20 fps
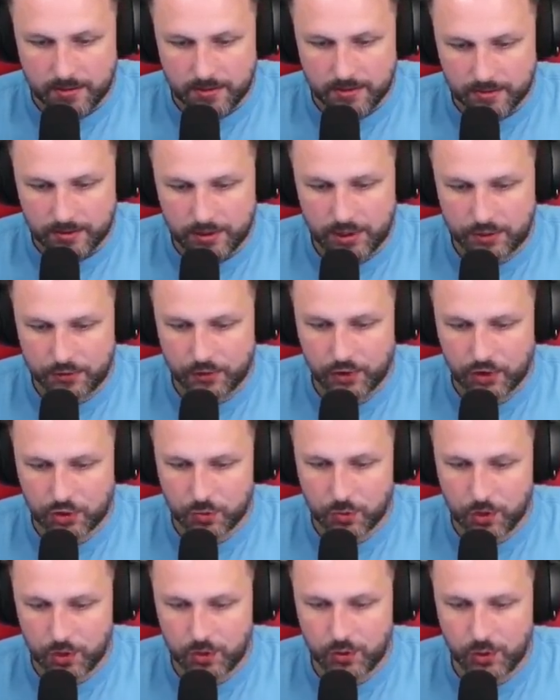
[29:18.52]
This frost
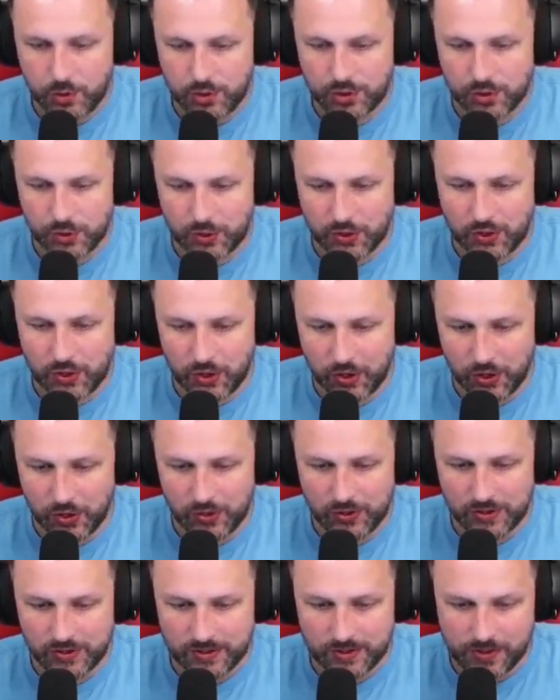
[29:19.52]
world does look
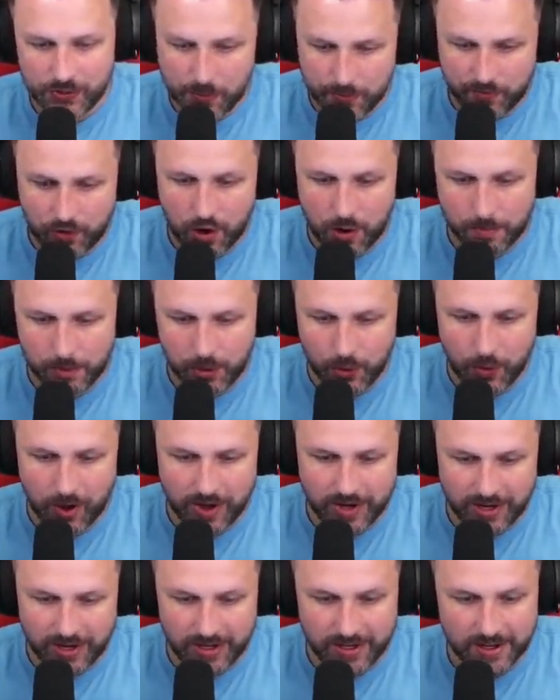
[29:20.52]
cool. And we've got a blue
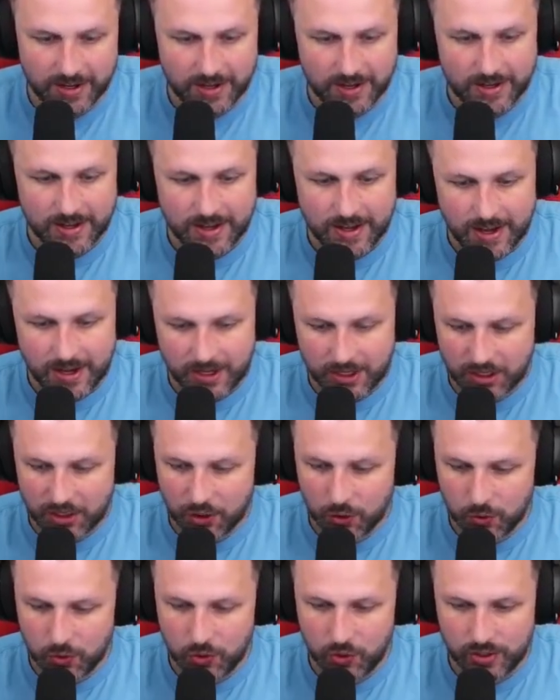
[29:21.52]
herring and a
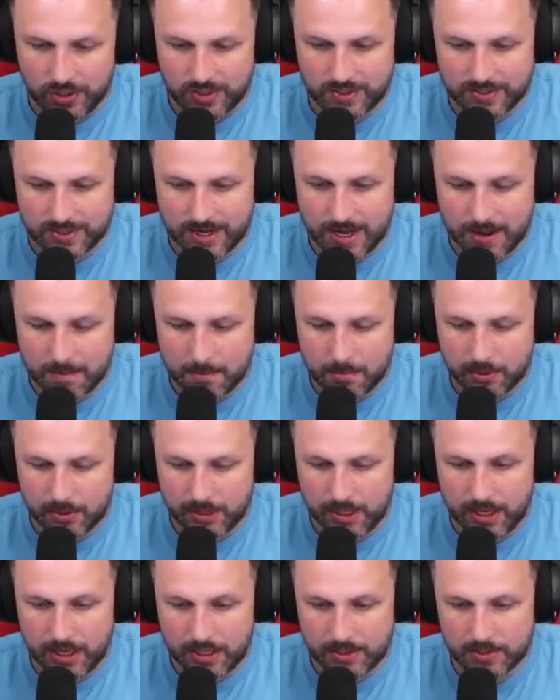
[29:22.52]
Kudo in the same
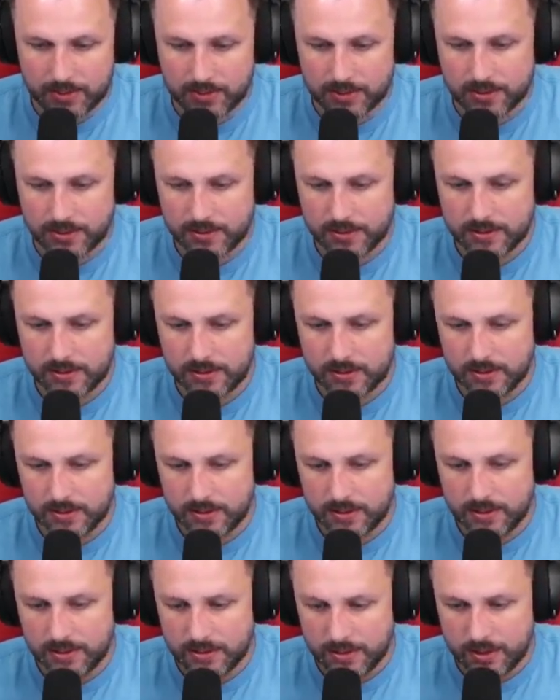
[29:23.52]
place.
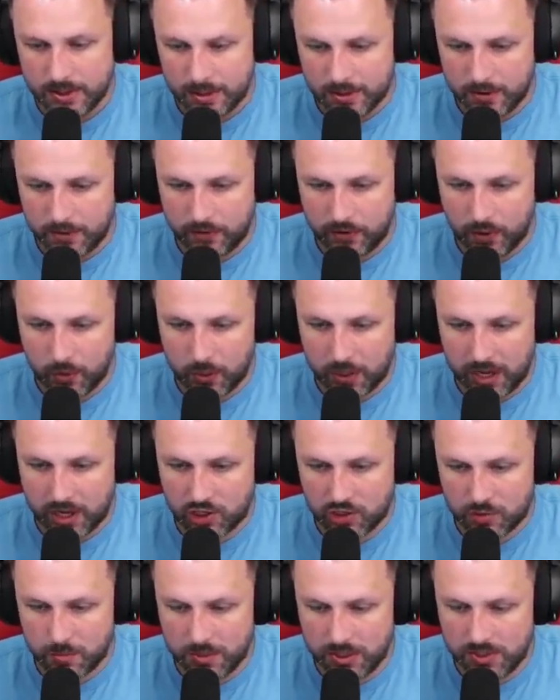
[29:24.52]
And a few
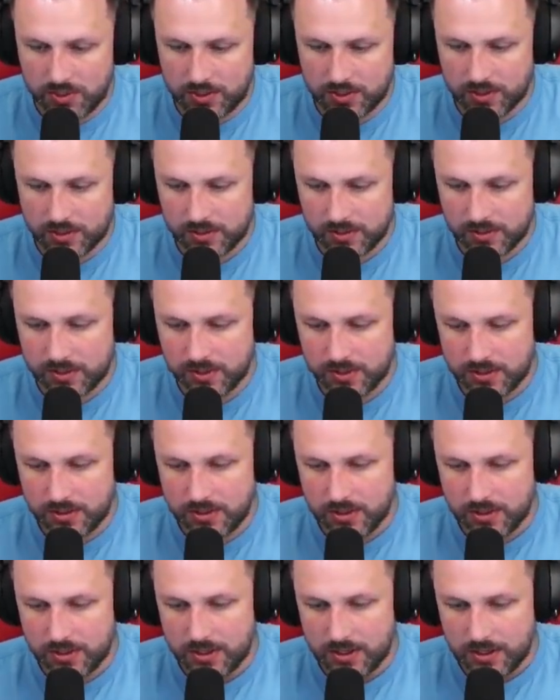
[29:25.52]
catch me's.
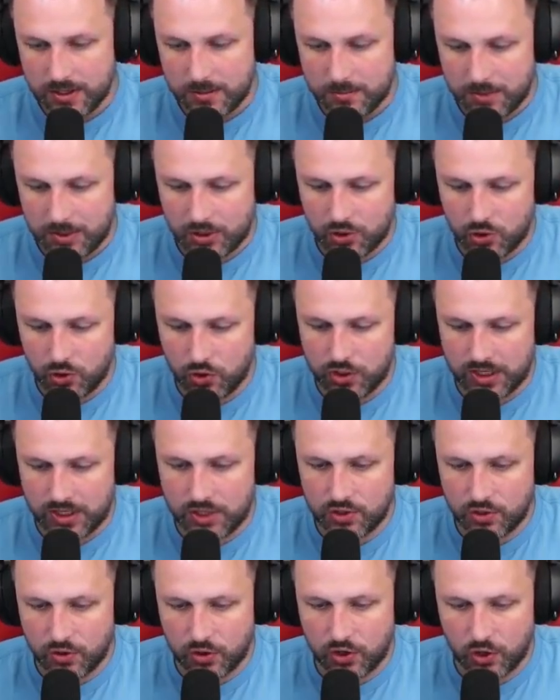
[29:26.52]
My turret
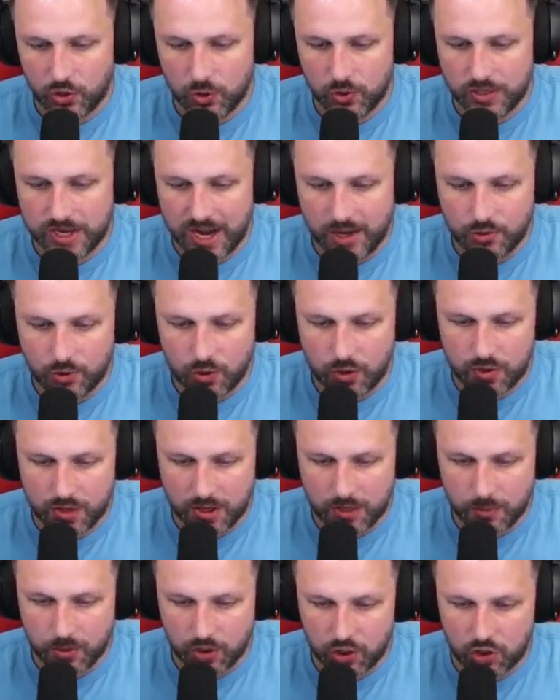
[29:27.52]
is on cooldown. The only
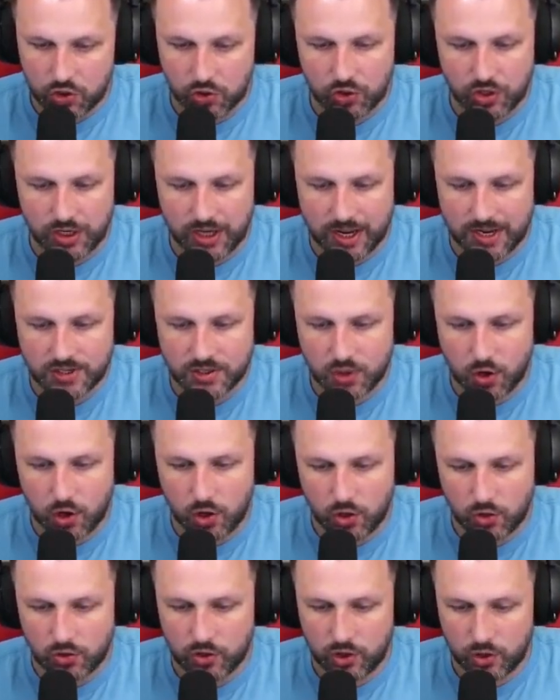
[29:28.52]
thing with the turret, it has got a
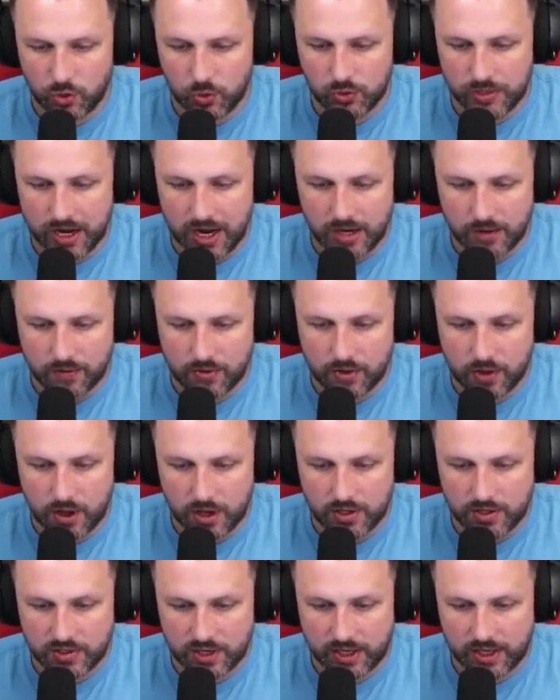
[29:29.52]
long cooldown of
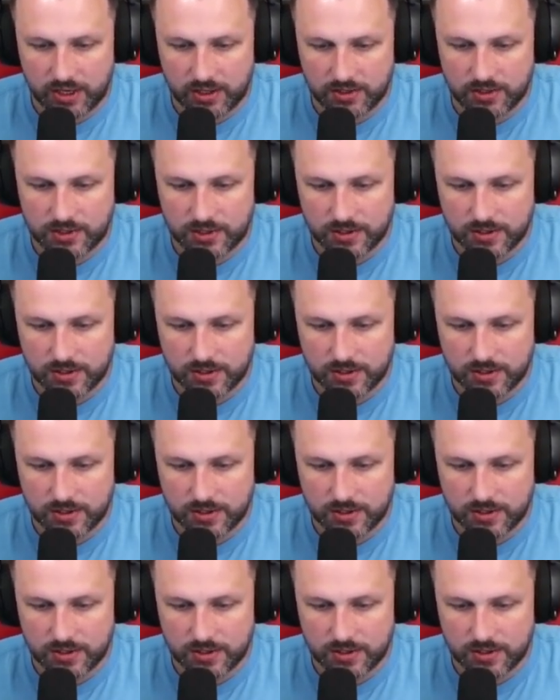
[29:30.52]
30 seconds.